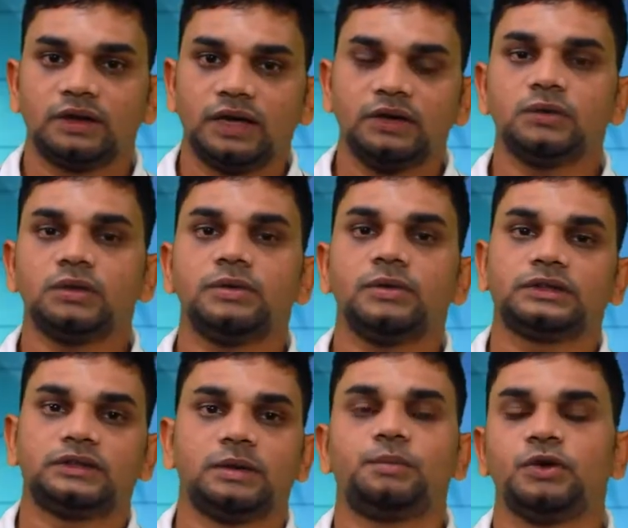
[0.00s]
Can you give
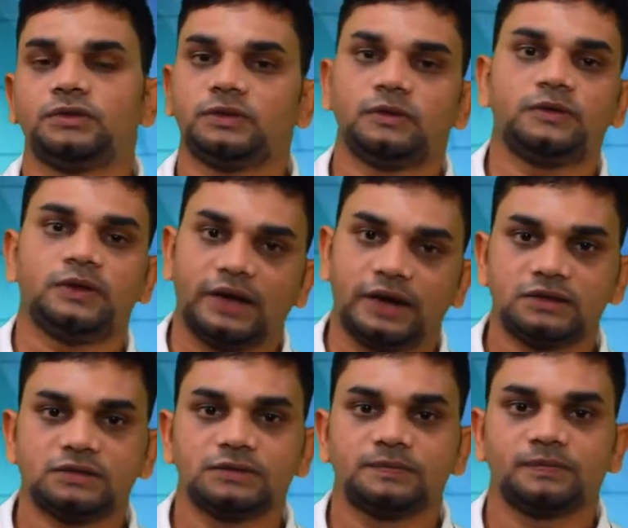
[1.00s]
examples of triads?